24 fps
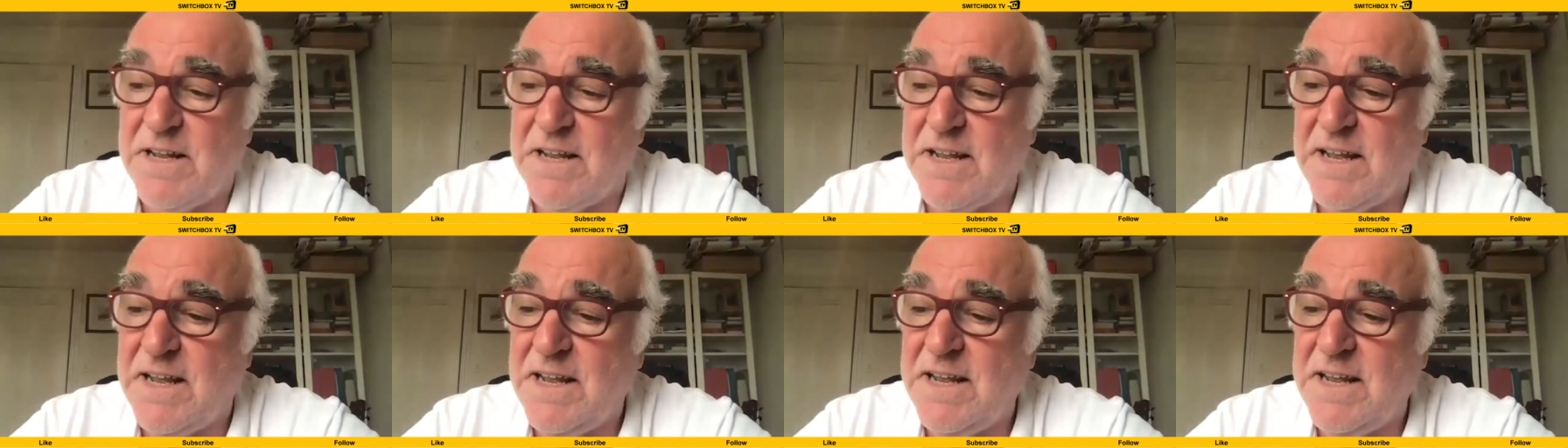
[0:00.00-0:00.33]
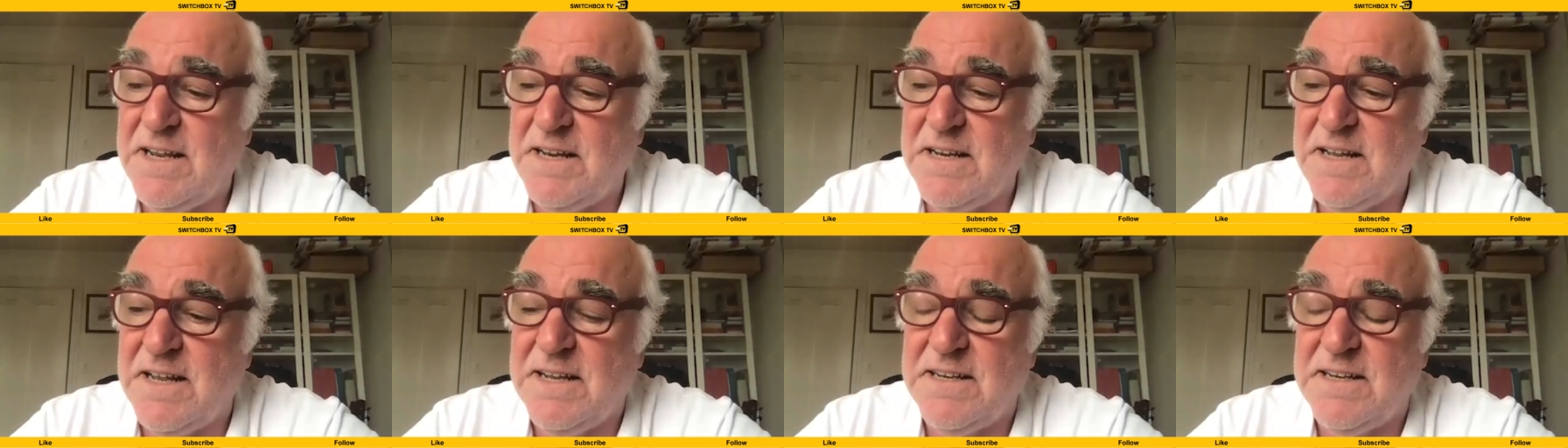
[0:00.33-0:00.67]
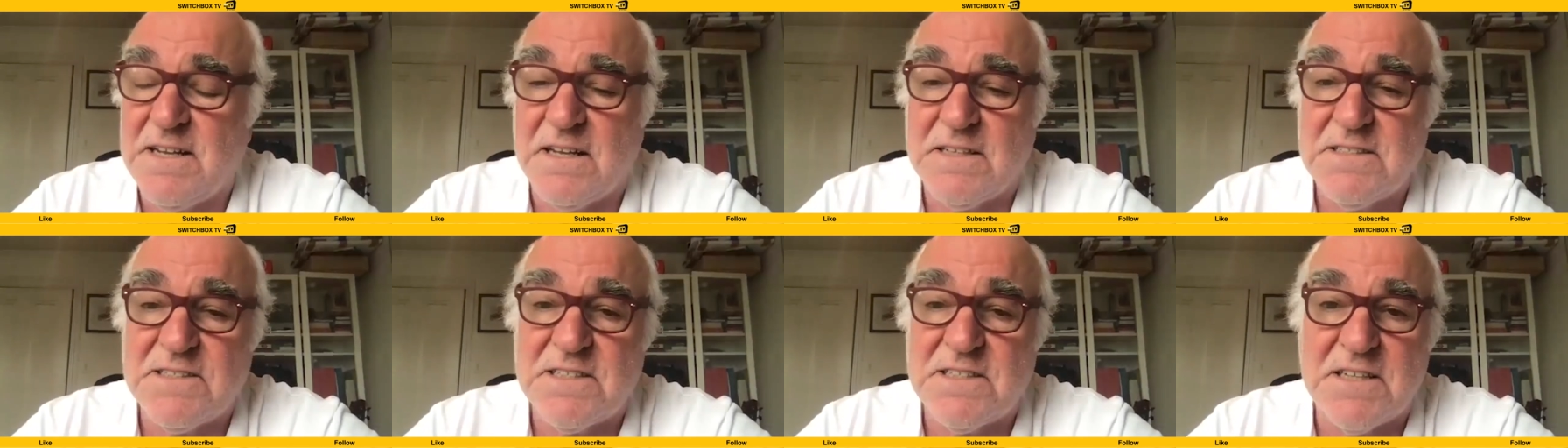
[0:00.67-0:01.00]
He
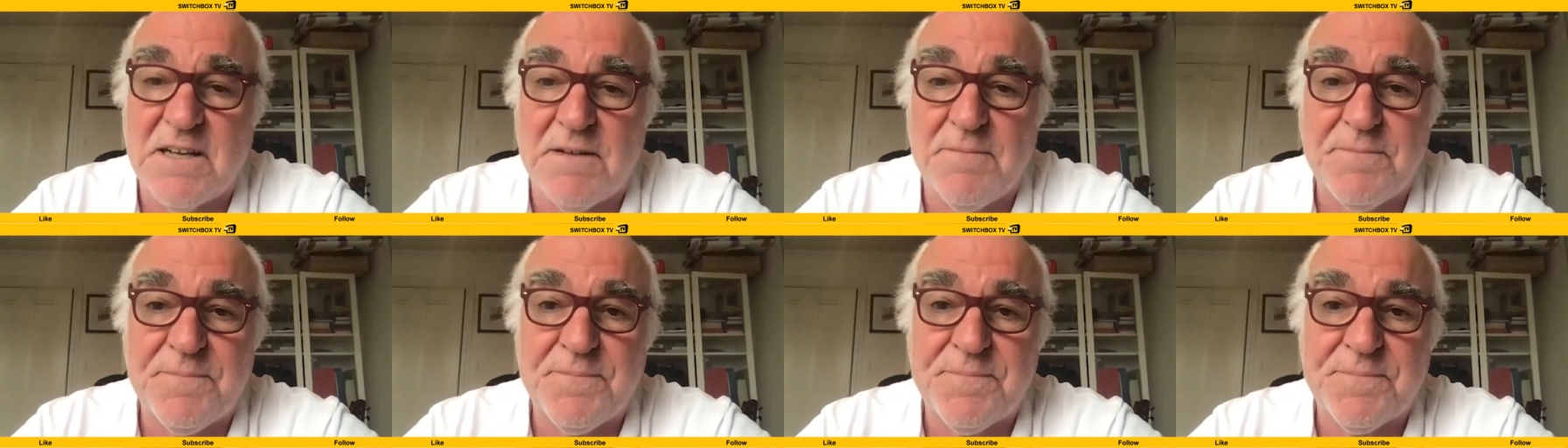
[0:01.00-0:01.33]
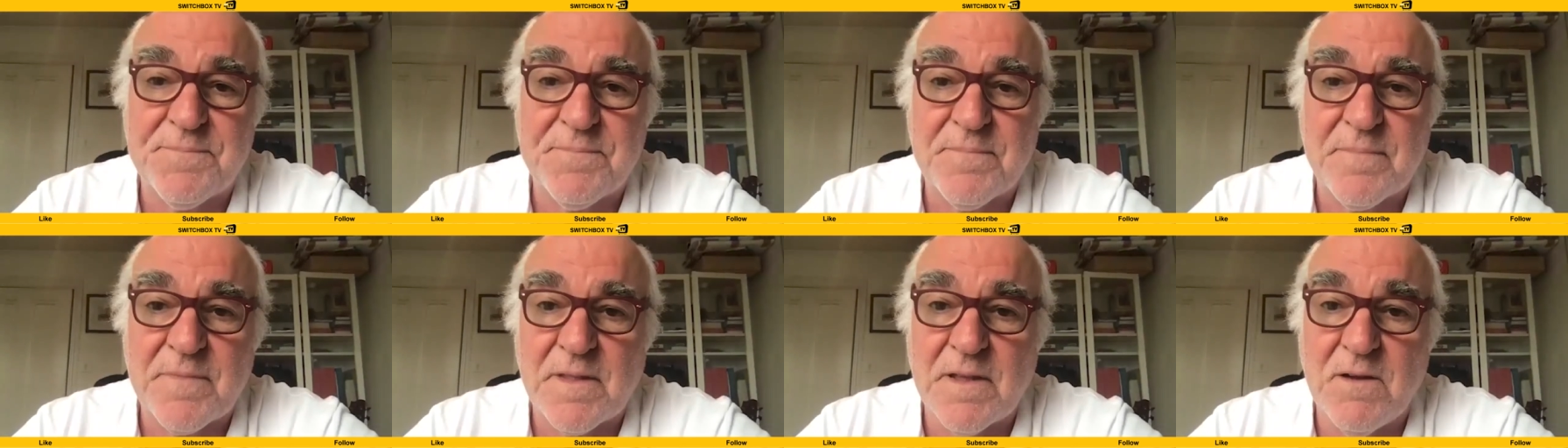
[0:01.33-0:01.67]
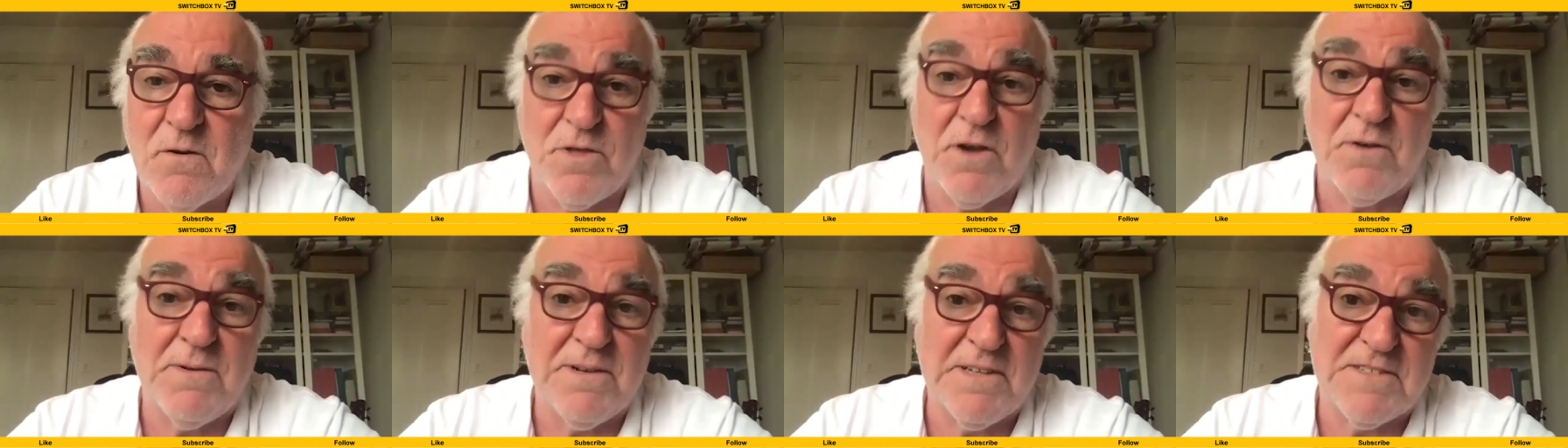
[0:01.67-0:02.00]
does
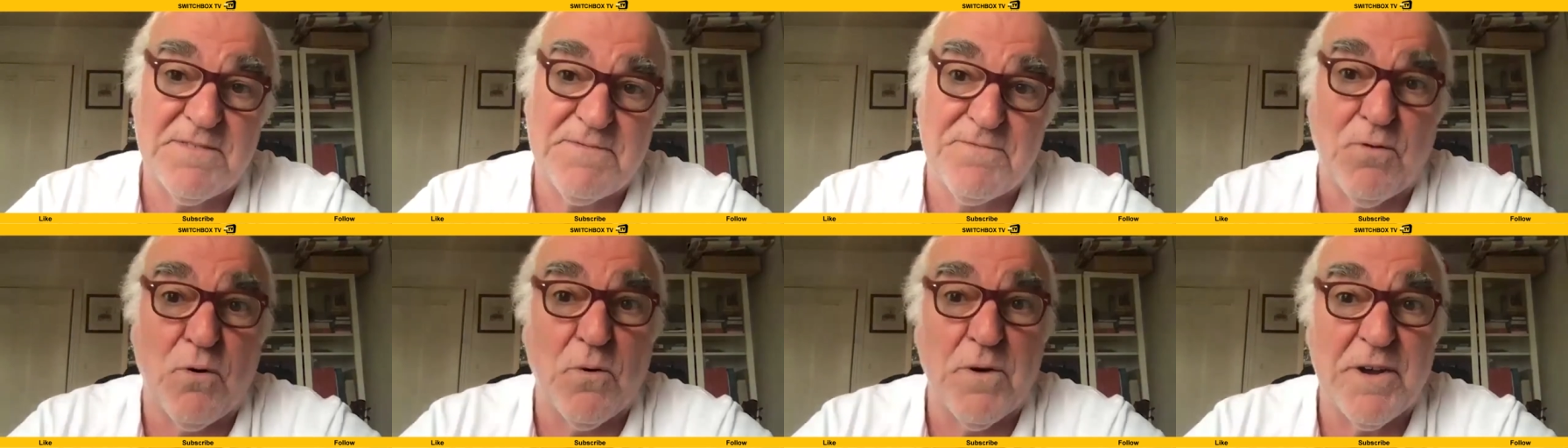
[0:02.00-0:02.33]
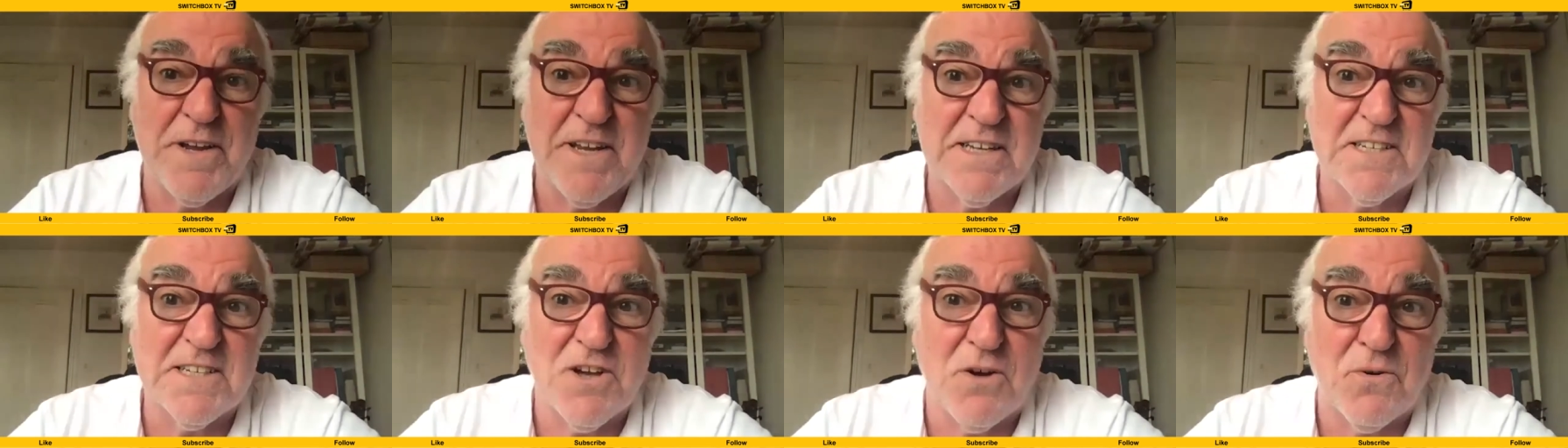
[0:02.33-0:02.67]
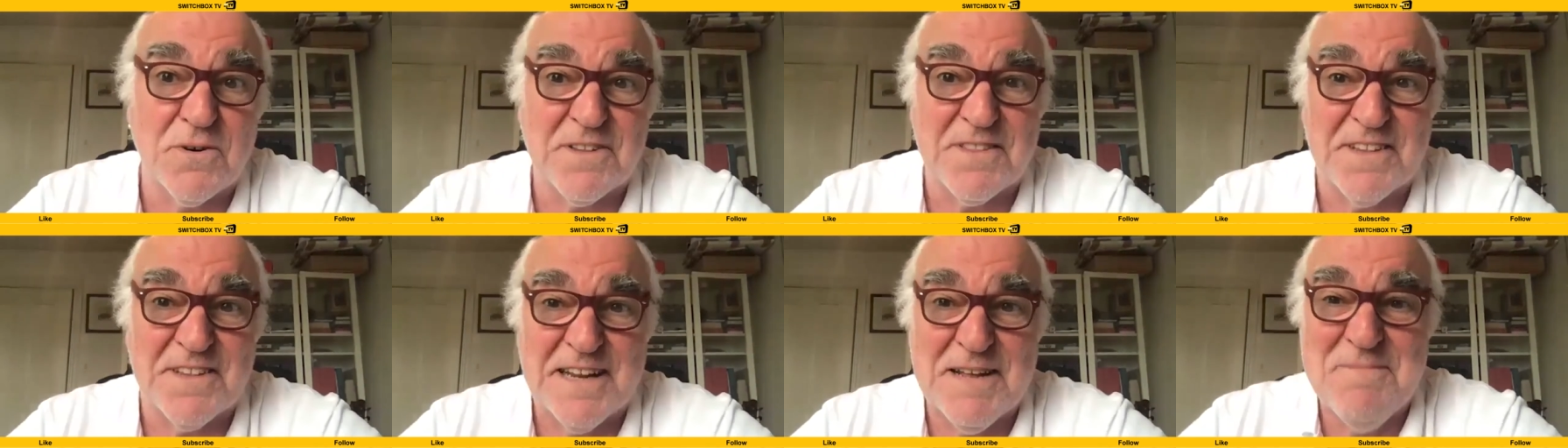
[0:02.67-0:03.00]
although he's 40 years
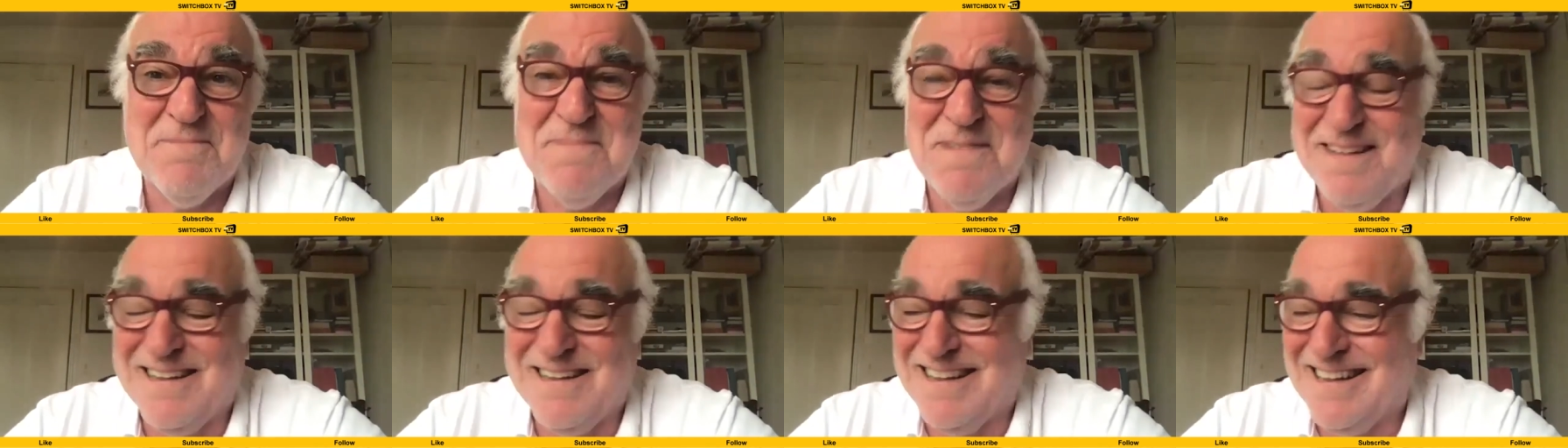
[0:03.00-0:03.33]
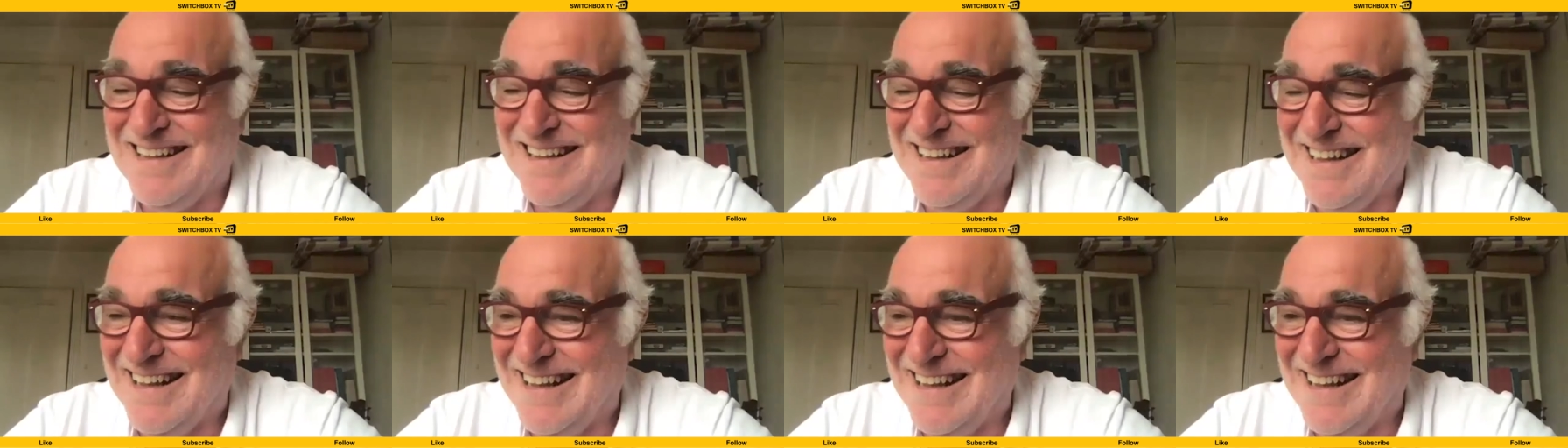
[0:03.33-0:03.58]
older than him.